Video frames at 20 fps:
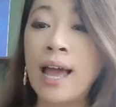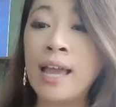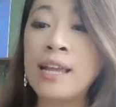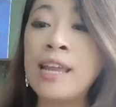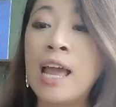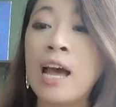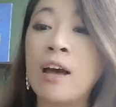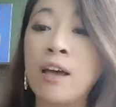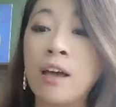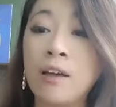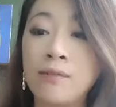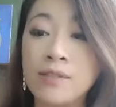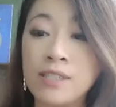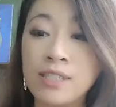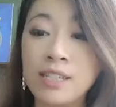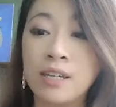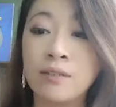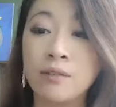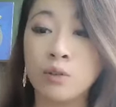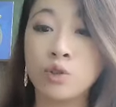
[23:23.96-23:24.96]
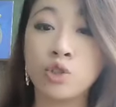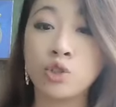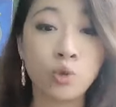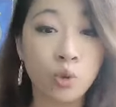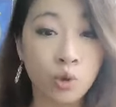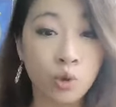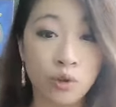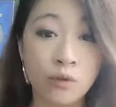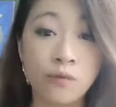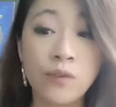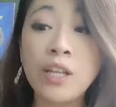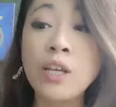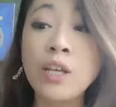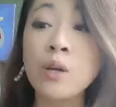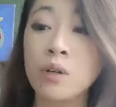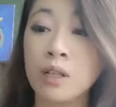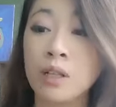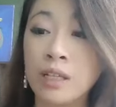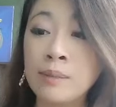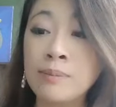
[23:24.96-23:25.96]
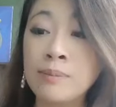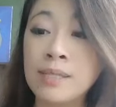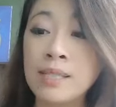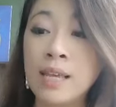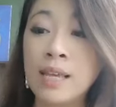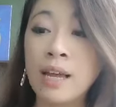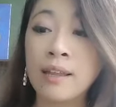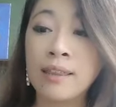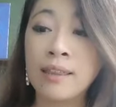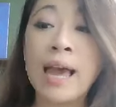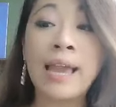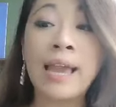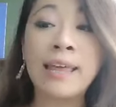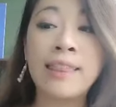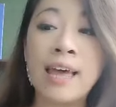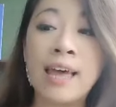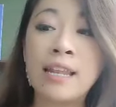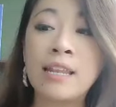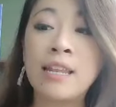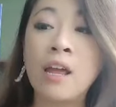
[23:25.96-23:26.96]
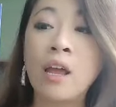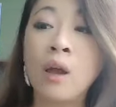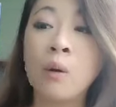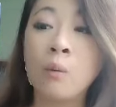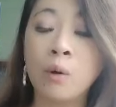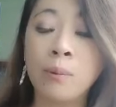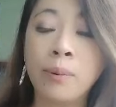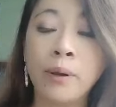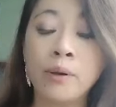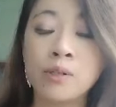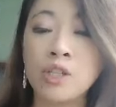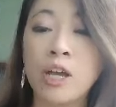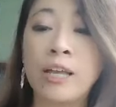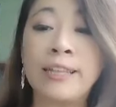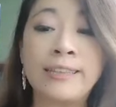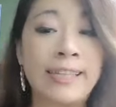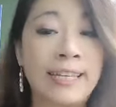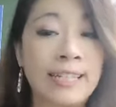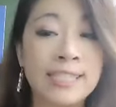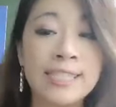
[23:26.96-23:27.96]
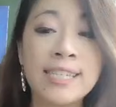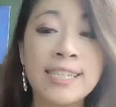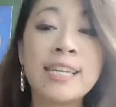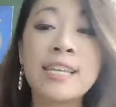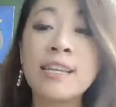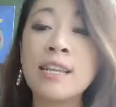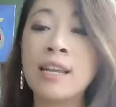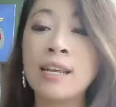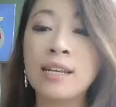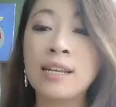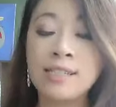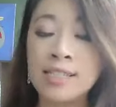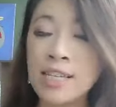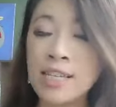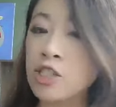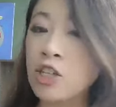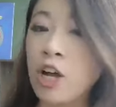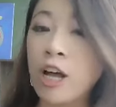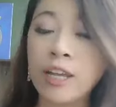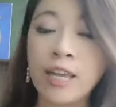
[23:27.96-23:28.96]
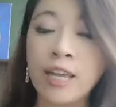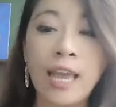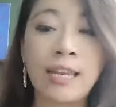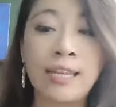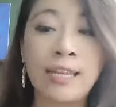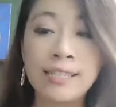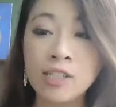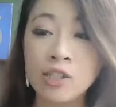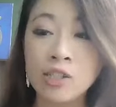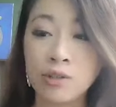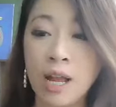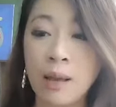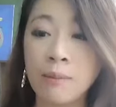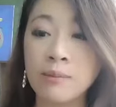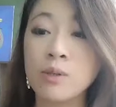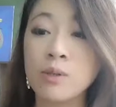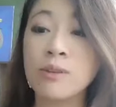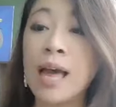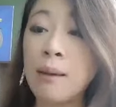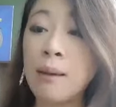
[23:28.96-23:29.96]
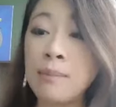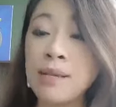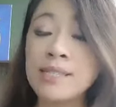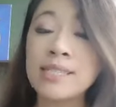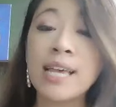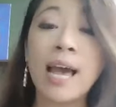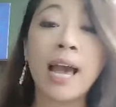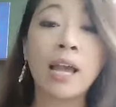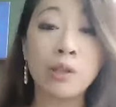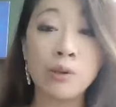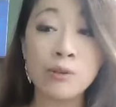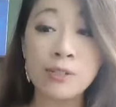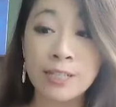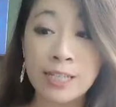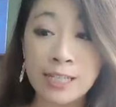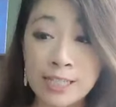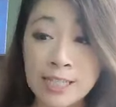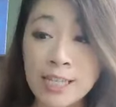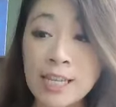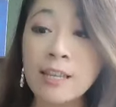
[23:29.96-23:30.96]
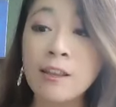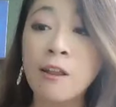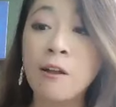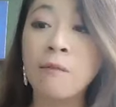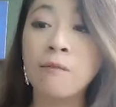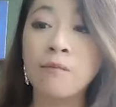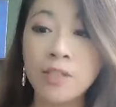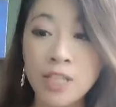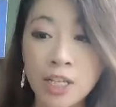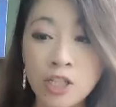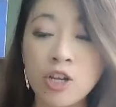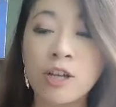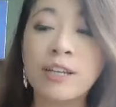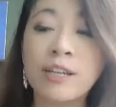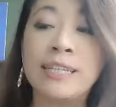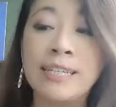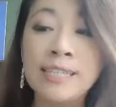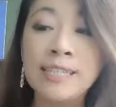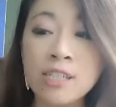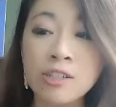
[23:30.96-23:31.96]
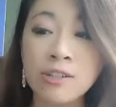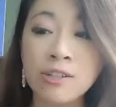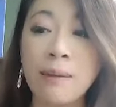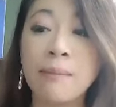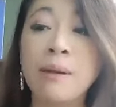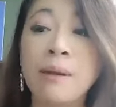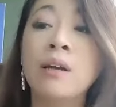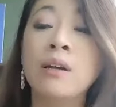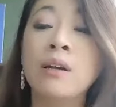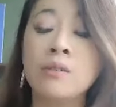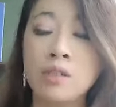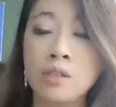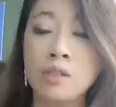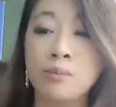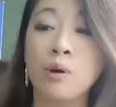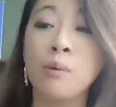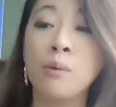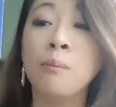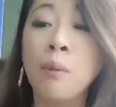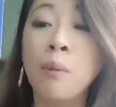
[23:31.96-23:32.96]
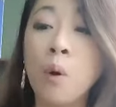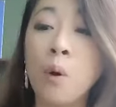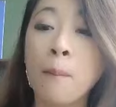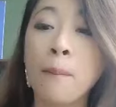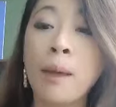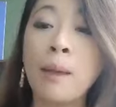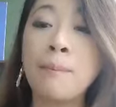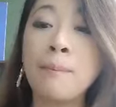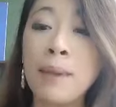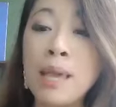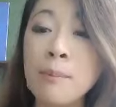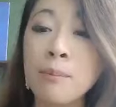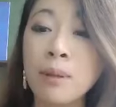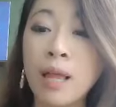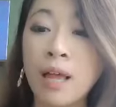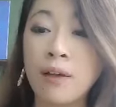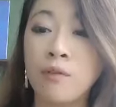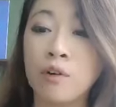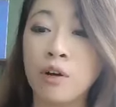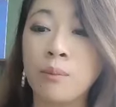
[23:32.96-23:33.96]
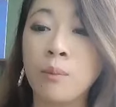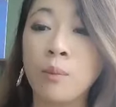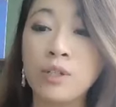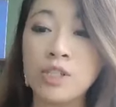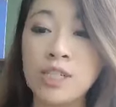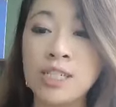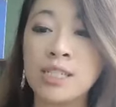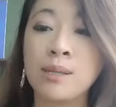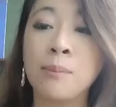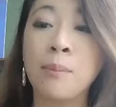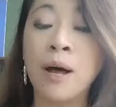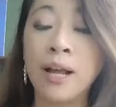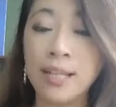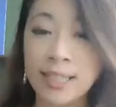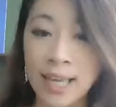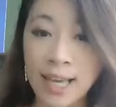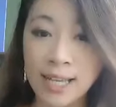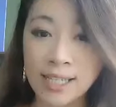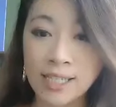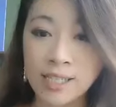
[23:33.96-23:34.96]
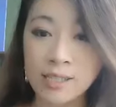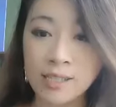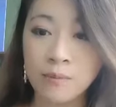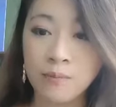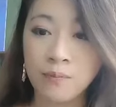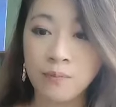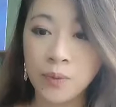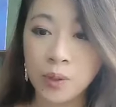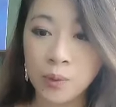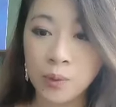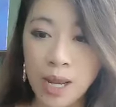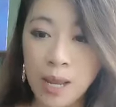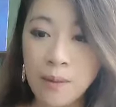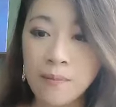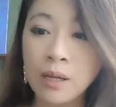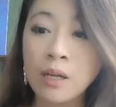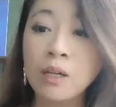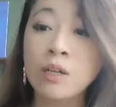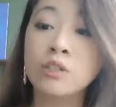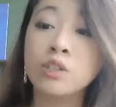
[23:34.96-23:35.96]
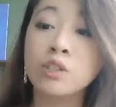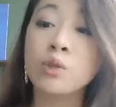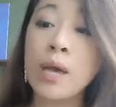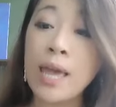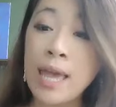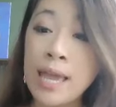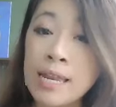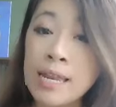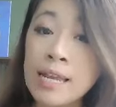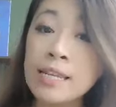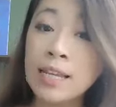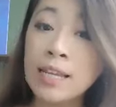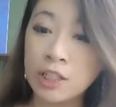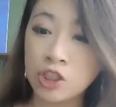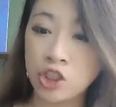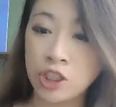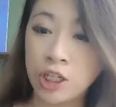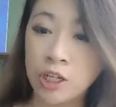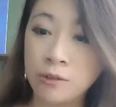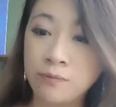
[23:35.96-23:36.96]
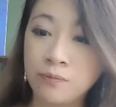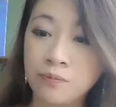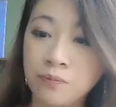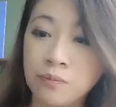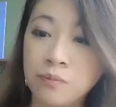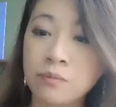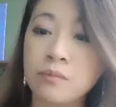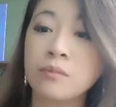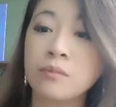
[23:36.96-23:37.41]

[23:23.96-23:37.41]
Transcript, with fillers: I now have several shorter video clips that I then will post on LinkedIn, TikTok, and Instagram. So that means that I use LinkedIn, TikTok, and Instagram to promote my main platform, which is the podcast, right? So, in a nutshell,